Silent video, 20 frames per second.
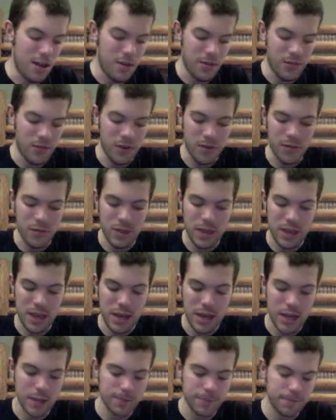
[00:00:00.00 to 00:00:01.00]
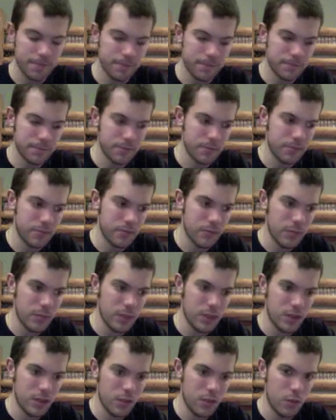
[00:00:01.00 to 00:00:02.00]
from the
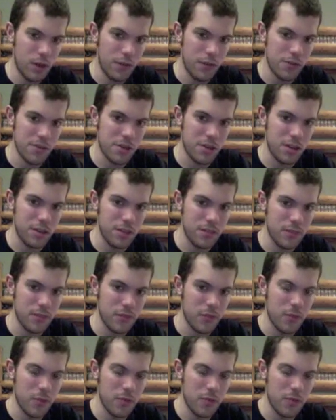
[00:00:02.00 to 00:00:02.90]
whatever it's called from